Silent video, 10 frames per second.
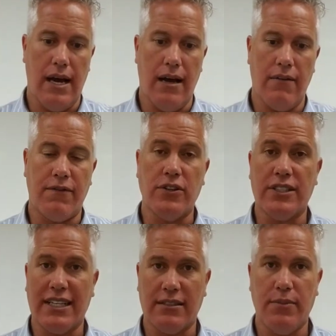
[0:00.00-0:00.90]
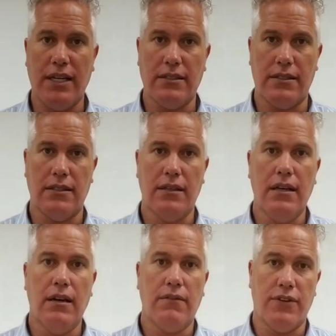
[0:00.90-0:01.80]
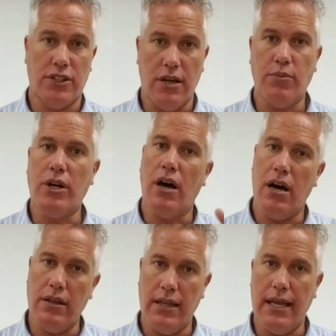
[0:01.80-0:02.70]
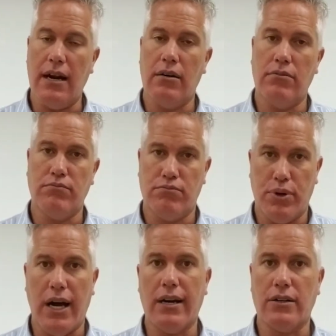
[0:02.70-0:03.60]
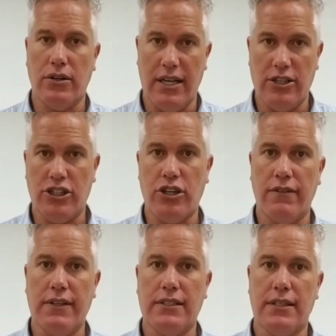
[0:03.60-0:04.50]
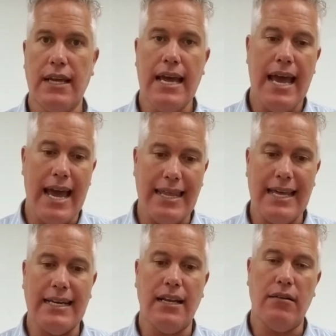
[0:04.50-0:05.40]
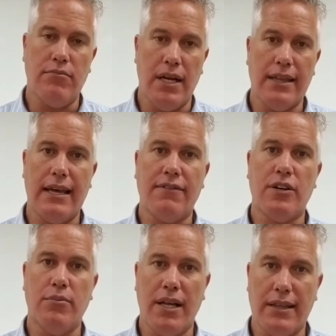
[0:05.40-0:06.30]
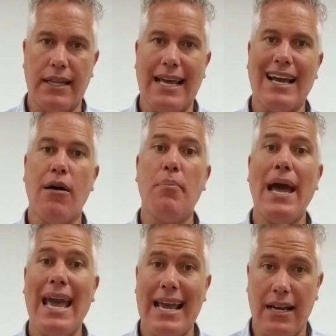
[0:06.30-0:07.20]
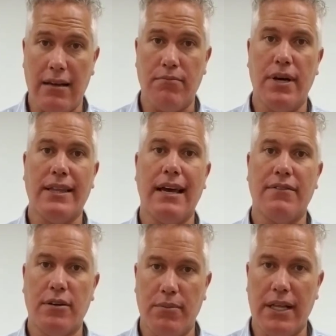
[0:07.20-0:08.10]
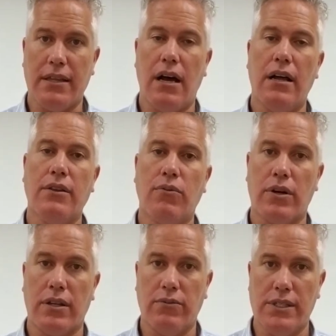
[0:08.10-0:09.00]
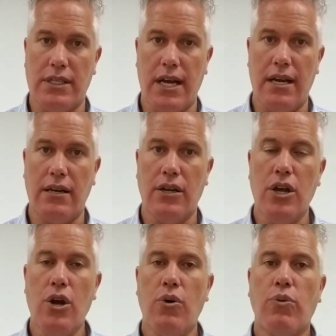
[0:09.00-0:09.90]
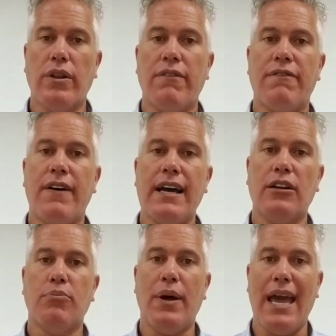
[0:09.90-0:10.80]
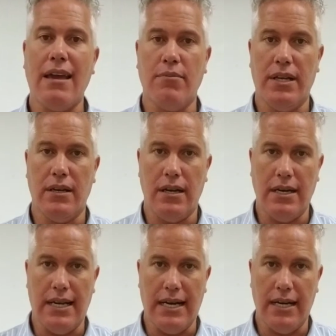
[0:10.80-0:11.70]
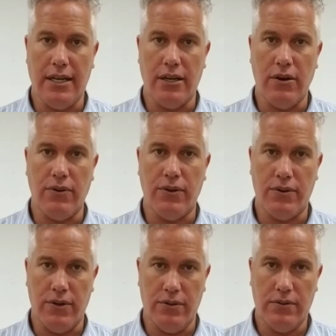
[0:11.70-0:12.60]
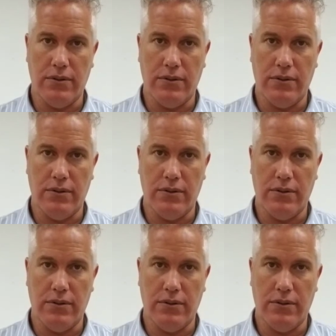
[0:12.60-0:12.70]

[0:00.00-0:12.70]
for 6 months for someone on their product or their service. And they did it month after month, and they got paid month after month on the work that was done. Well, the final payment needed to go through